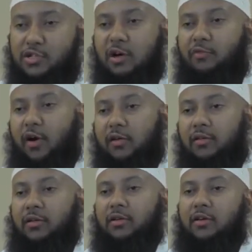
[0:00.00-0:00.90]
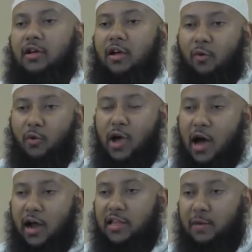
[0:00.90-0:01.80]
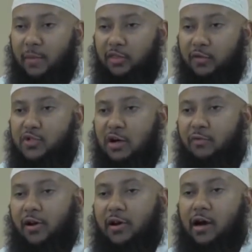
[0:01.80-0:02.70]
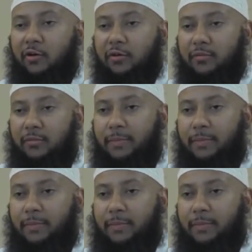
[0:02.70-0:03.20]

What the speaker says: Safar. We are in the month of Safar now.